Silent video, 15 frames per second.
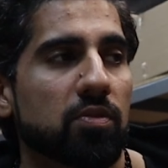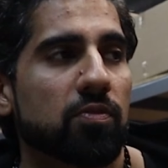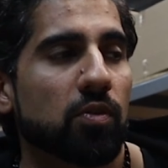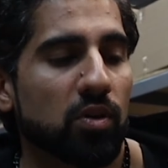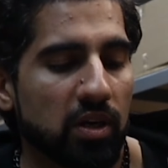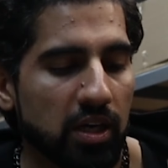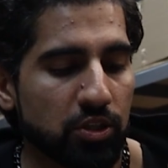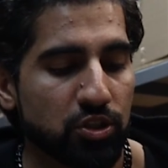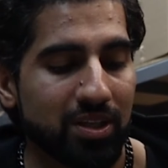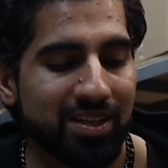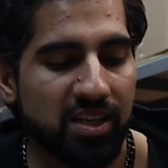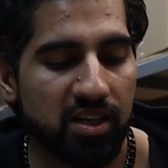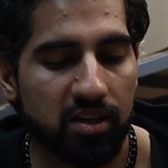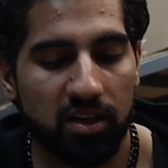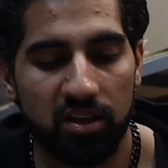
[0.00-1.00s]
Before I actually
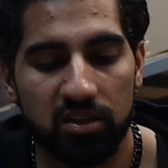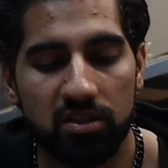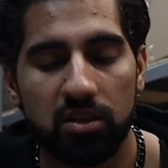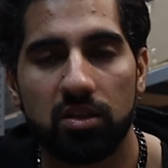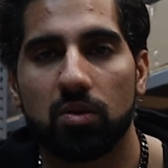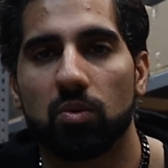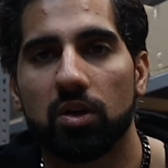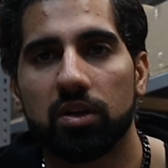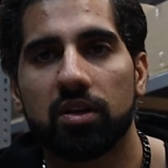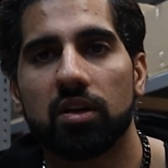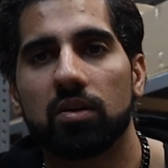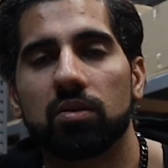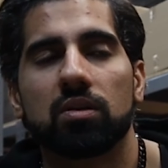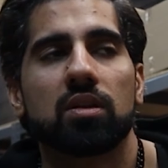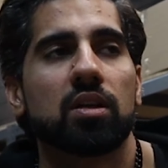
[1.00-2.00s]
get into the
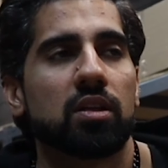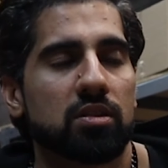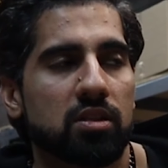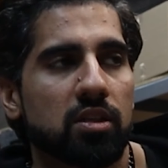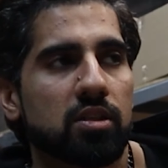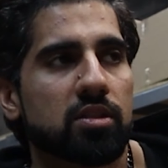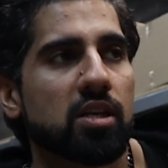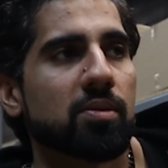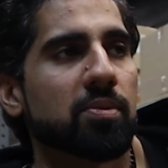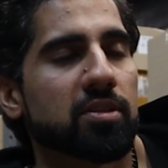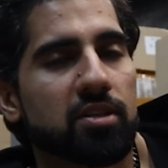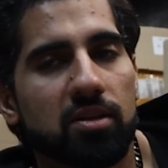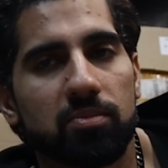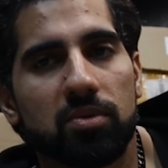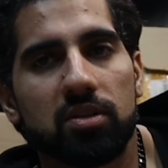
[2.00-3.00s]
workout, it's gonna take me
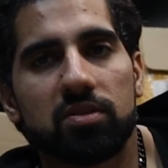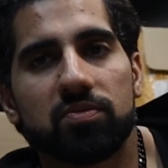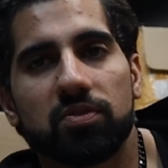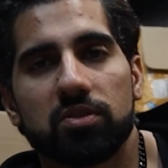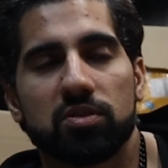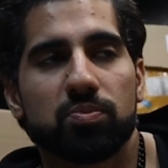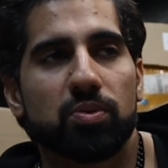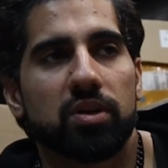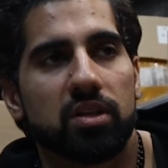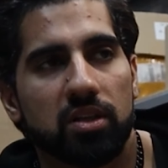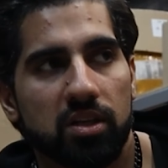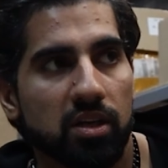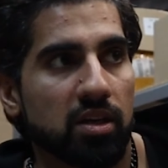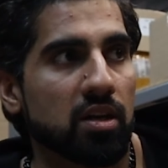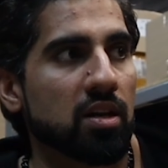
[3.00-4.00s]
10 minutes for this pre to
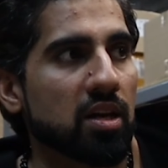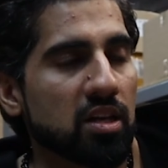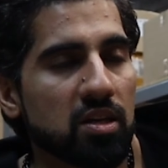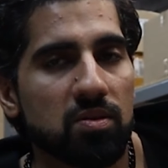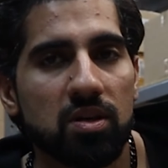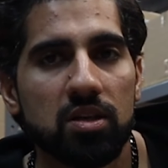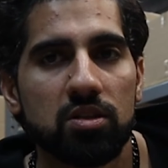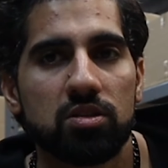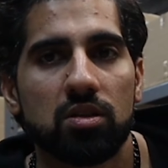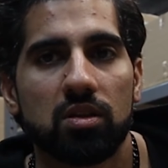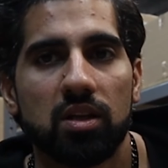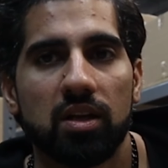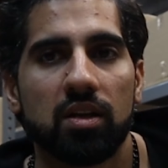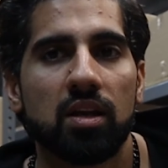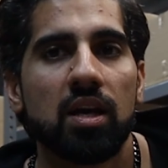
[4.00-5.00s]
kick in anyway, so
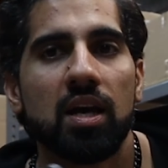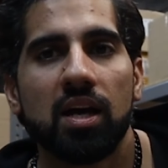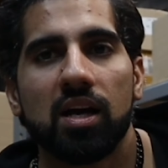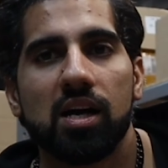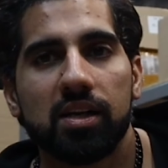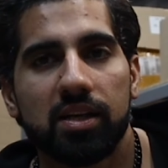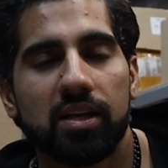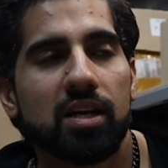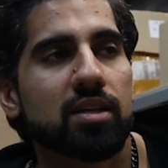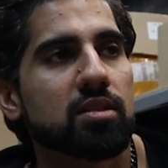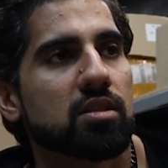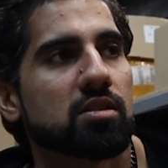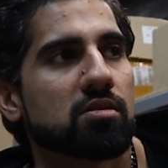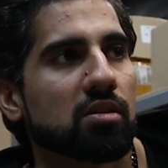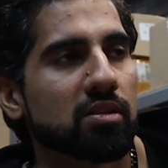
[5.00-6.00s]
then I can kind
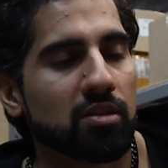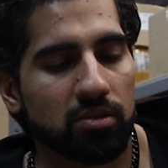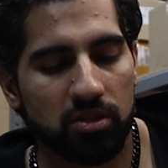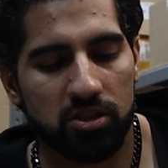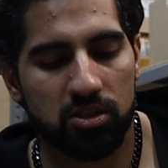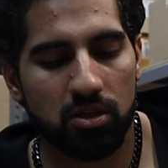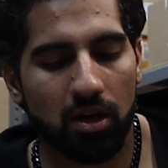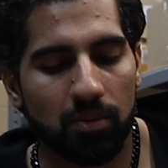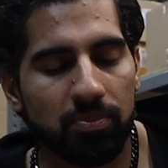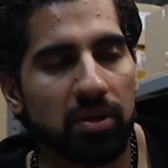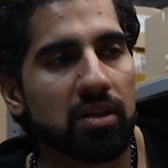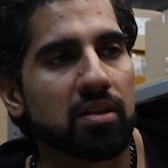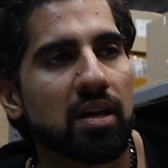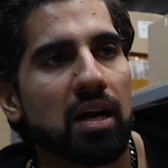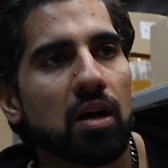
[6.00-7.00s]
of start on this
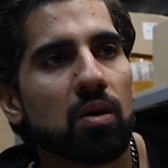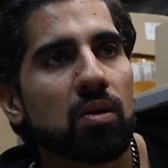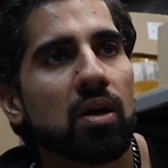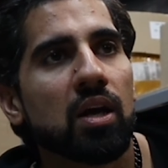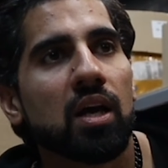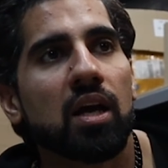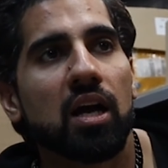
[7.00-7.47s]
topic now.